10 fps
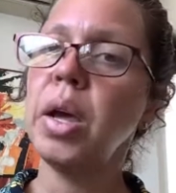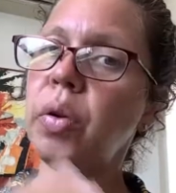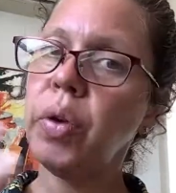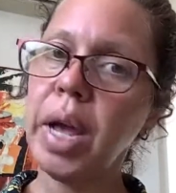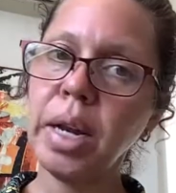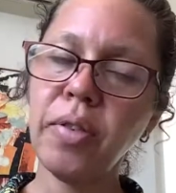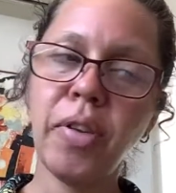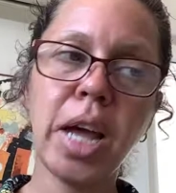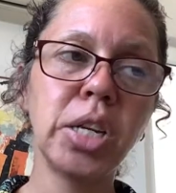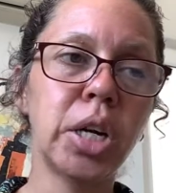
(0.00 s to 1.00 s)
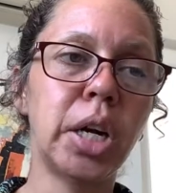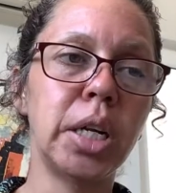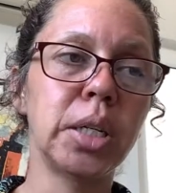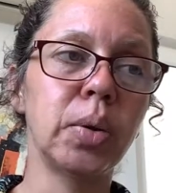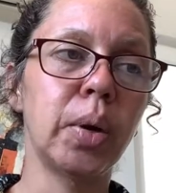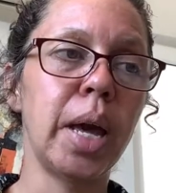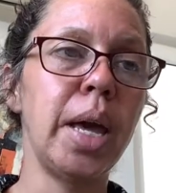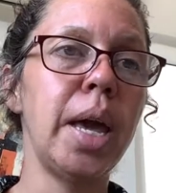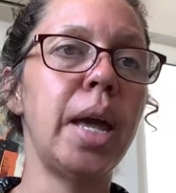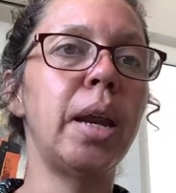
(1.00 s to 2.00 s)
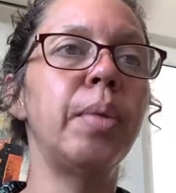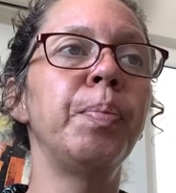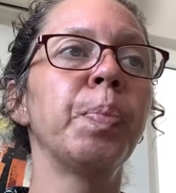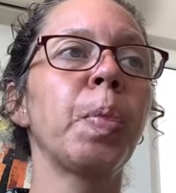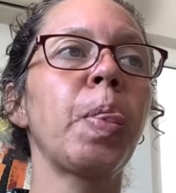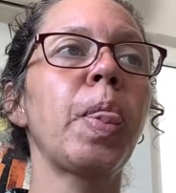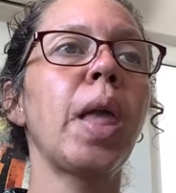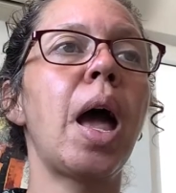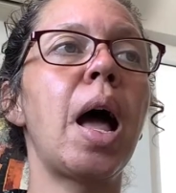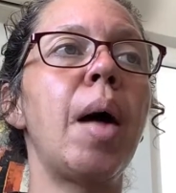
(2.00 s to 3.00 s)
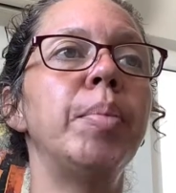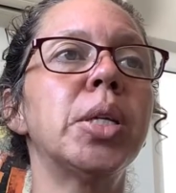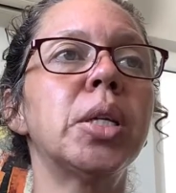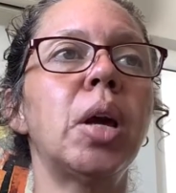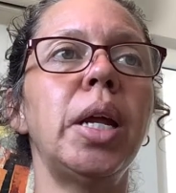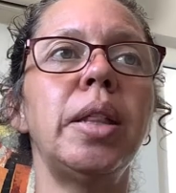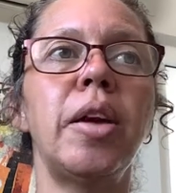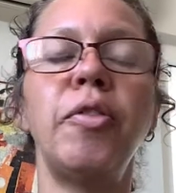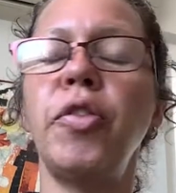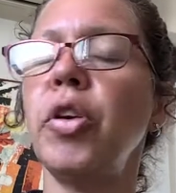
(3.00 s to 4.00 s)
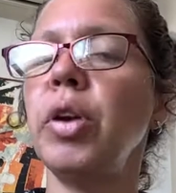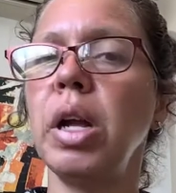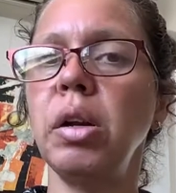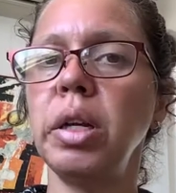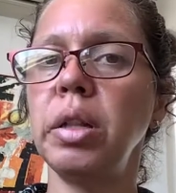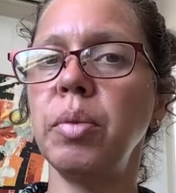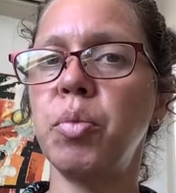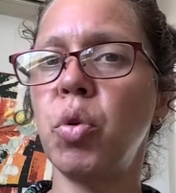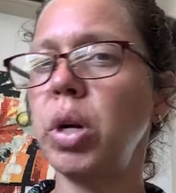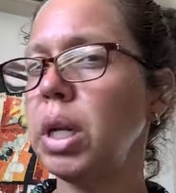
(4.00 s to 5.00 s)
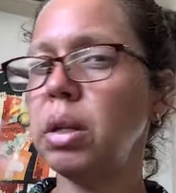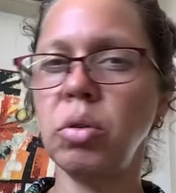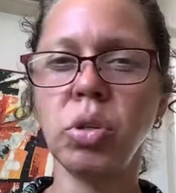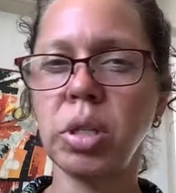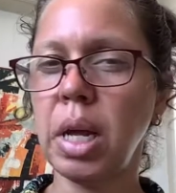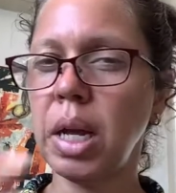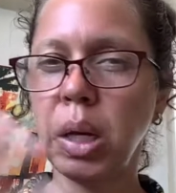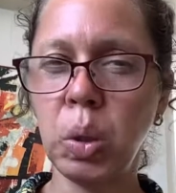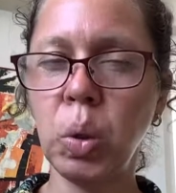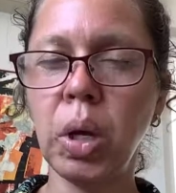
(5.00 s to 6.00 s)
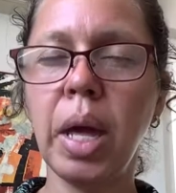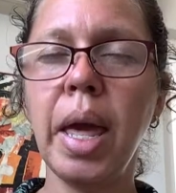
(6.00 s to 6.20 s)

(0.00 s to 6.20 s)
Create flashcards, okay? And study them very early in the morning, just take a look.